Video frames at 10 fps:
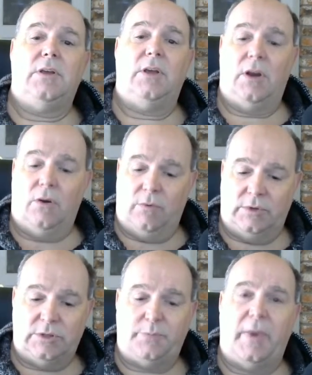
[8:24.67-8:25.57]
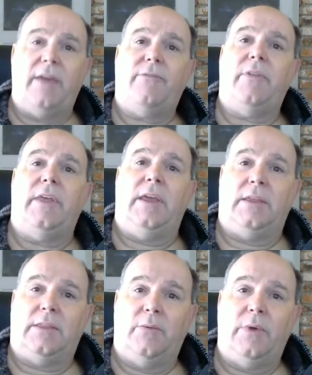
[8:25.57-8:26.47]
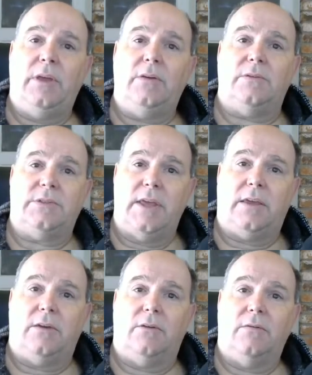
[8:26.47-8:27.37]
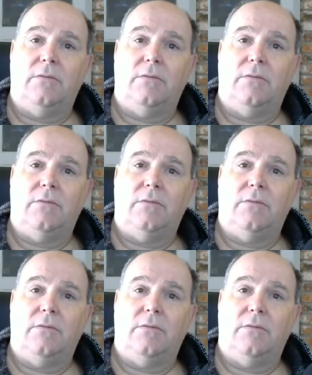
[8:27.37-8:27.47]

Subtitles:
You know, we'll just pay for the ink that we use. Thank you.